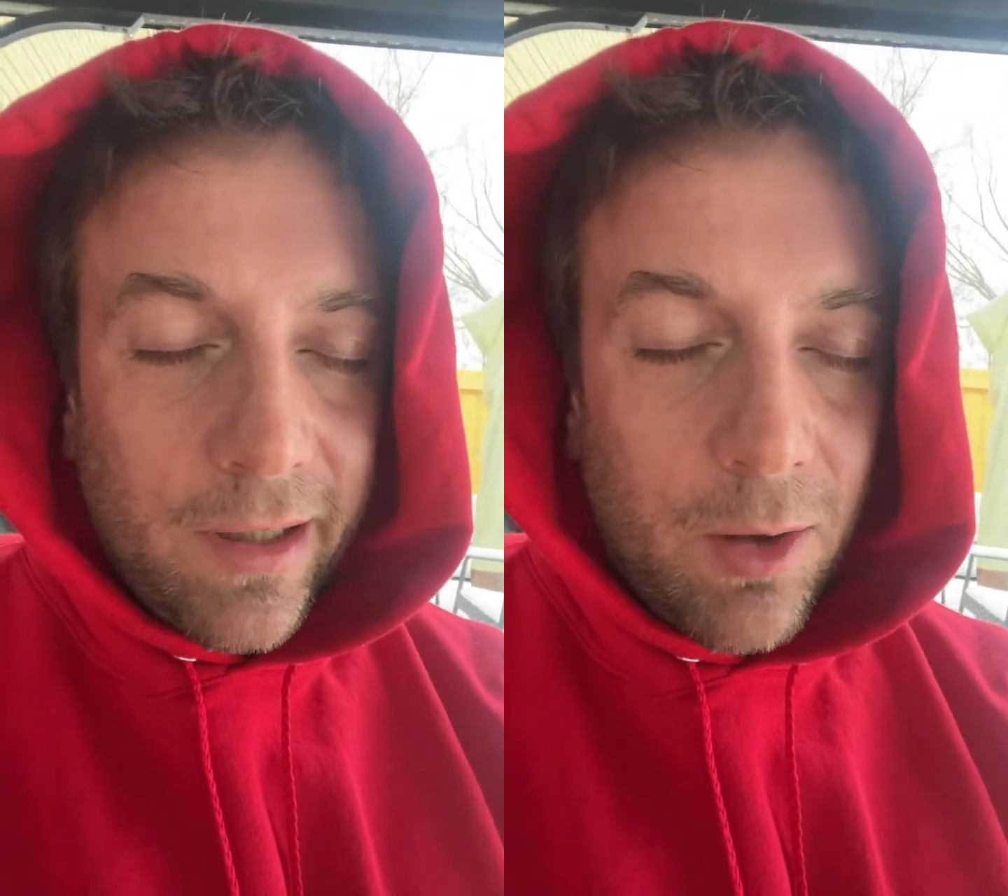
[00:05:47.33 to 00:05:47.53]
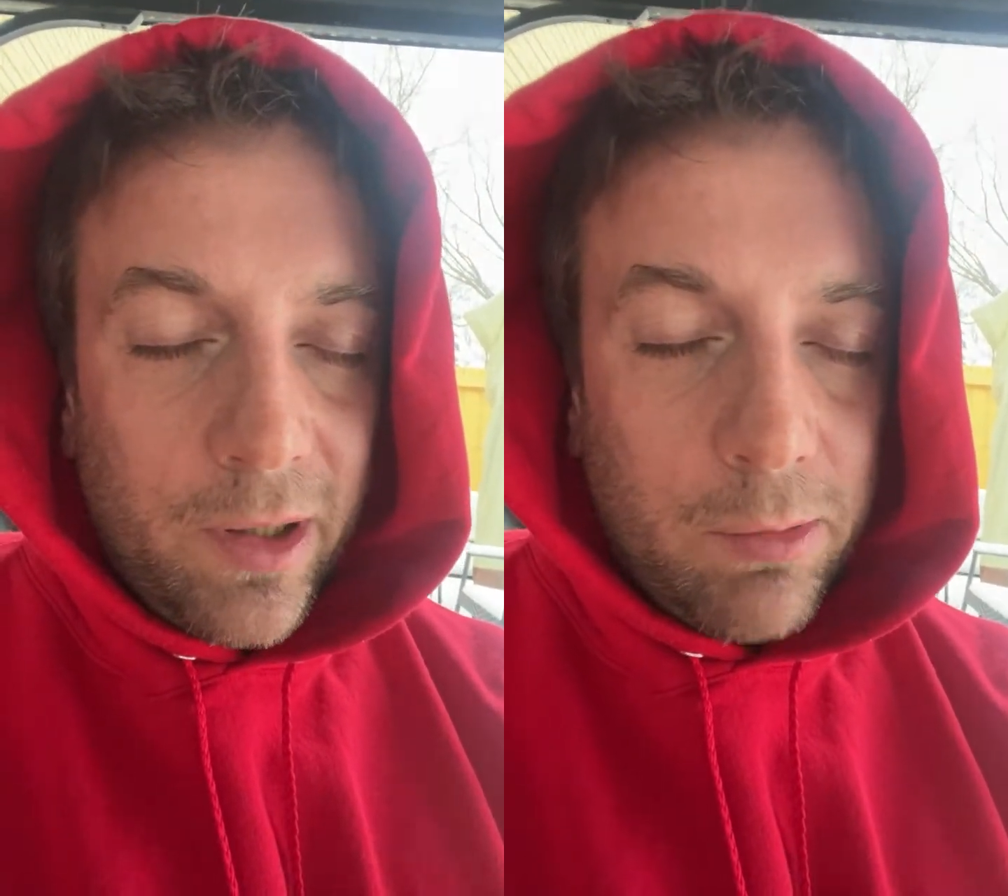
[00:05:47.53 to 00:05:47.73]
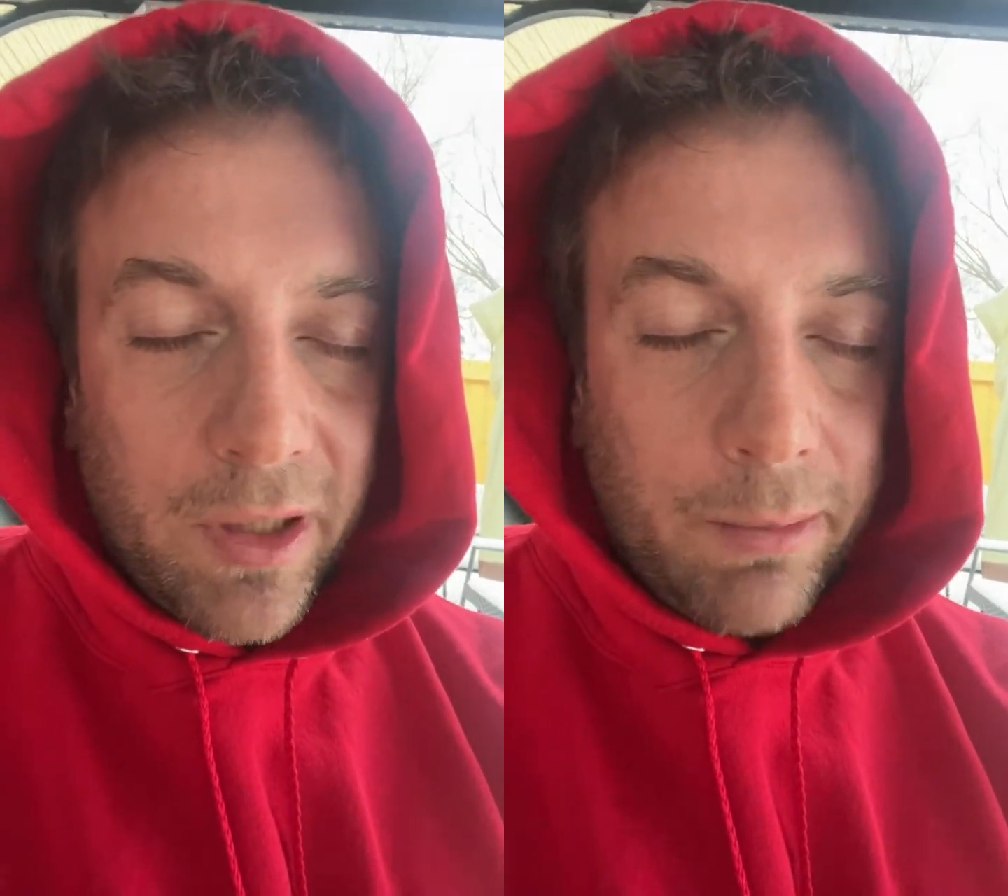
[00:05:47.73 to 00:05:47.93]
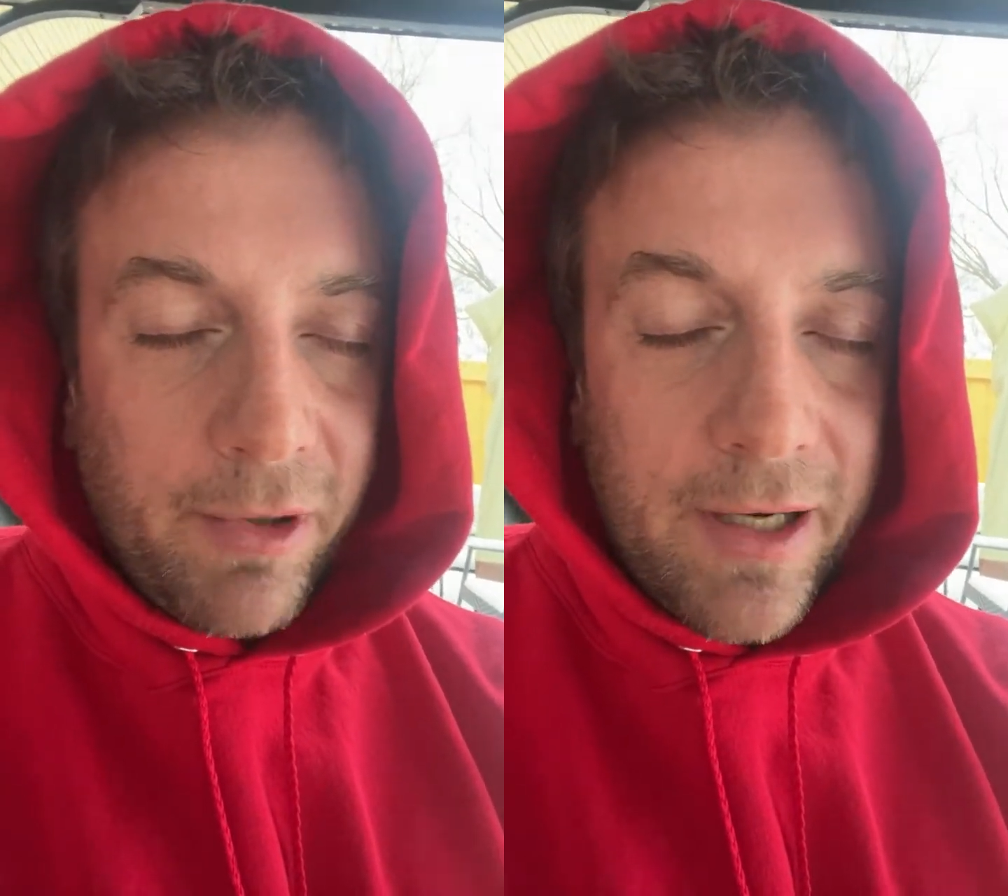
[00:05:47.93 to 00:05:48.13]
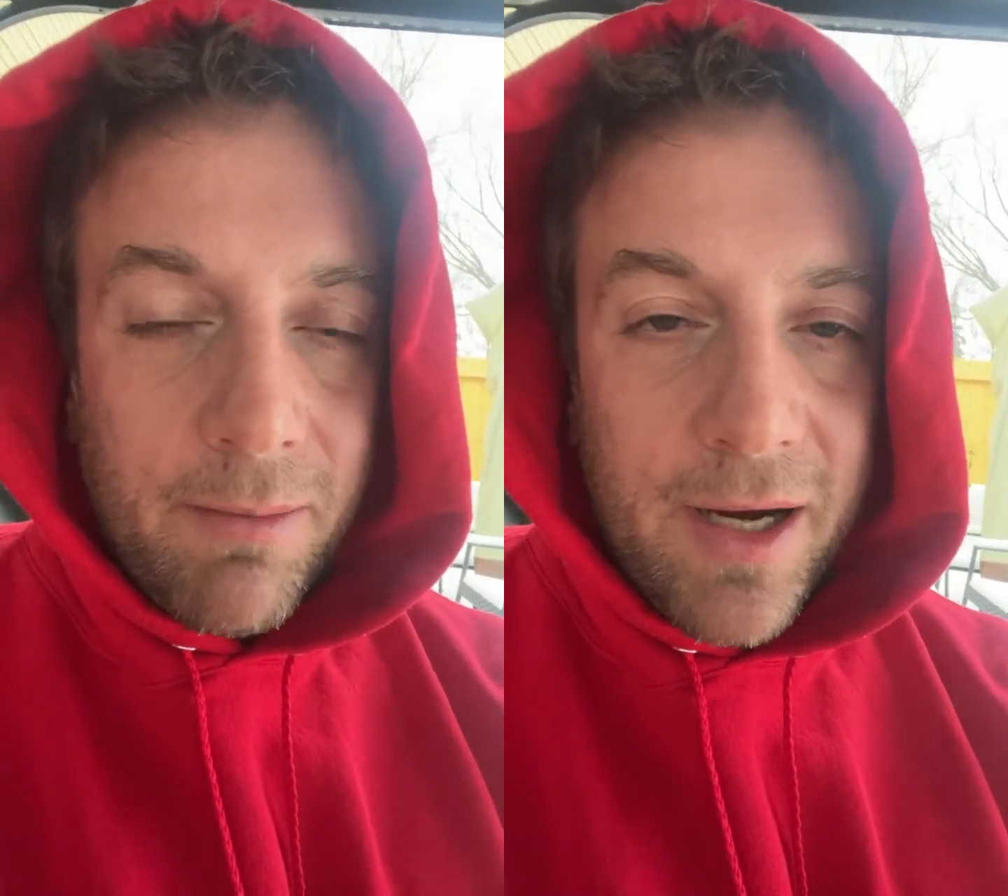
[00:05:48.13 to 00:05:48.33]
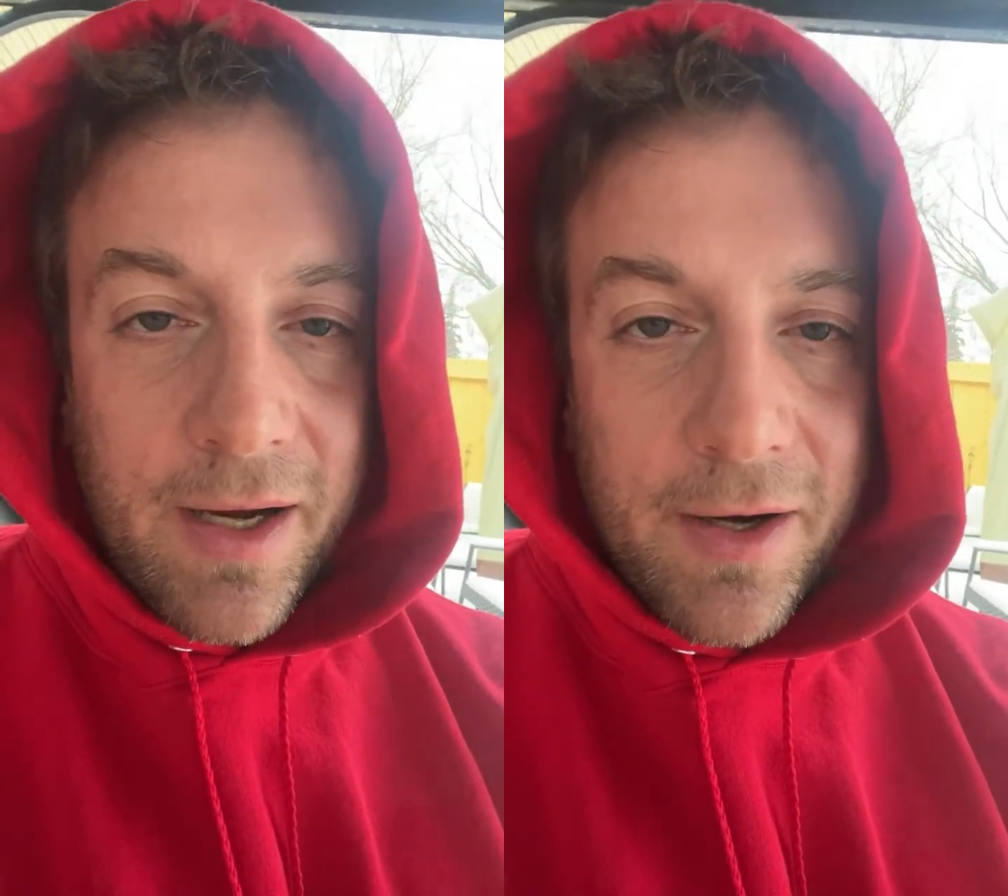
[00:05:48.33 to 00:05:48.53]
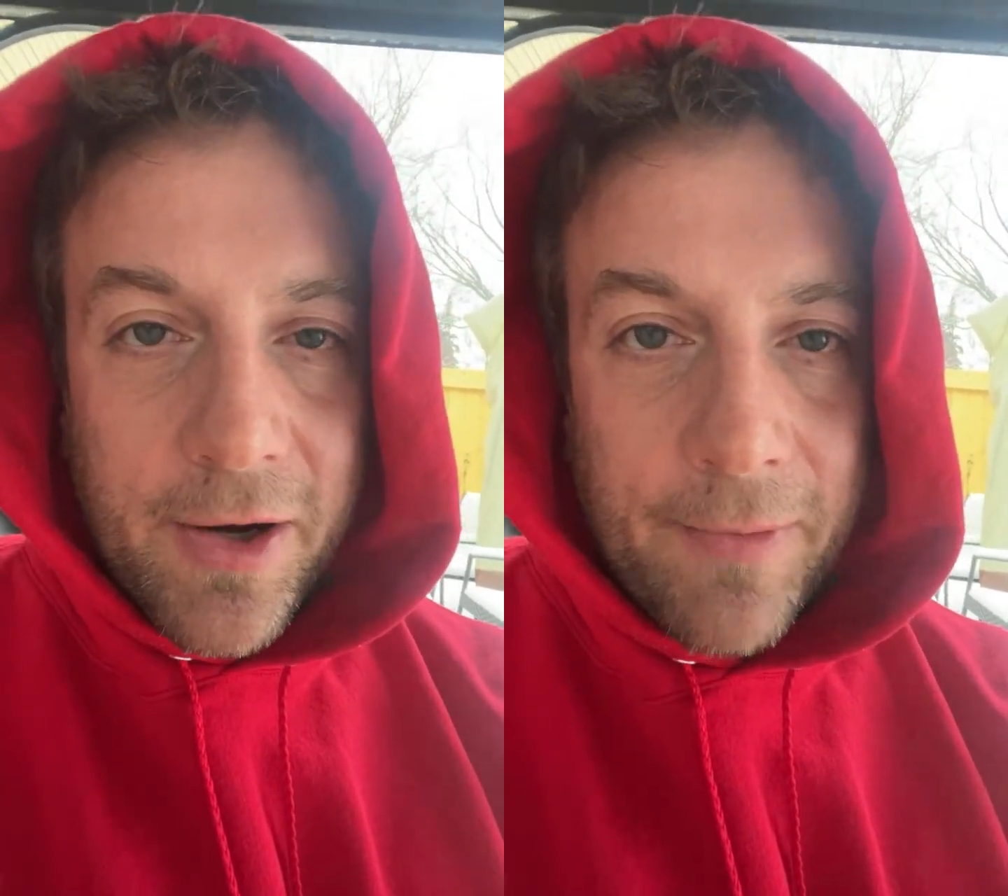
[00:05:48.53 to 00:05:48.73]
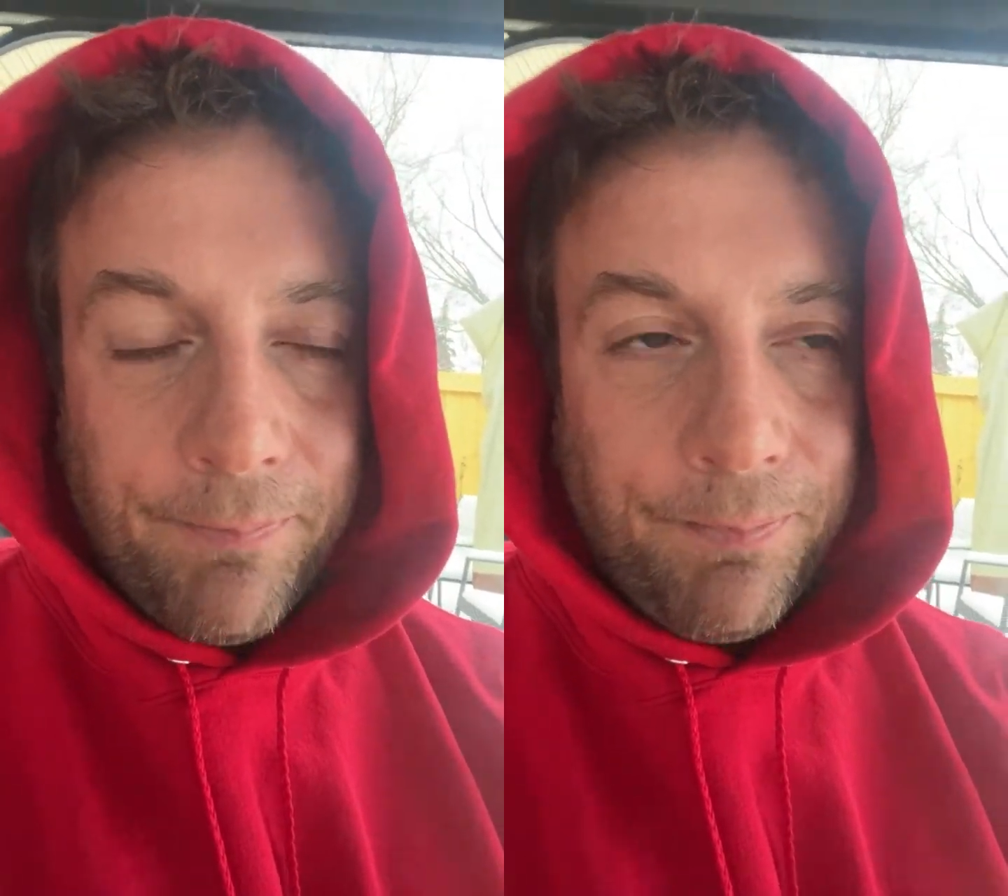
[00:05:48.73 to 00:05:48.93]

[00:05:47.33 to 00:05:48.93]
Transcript: always whispering in my ear,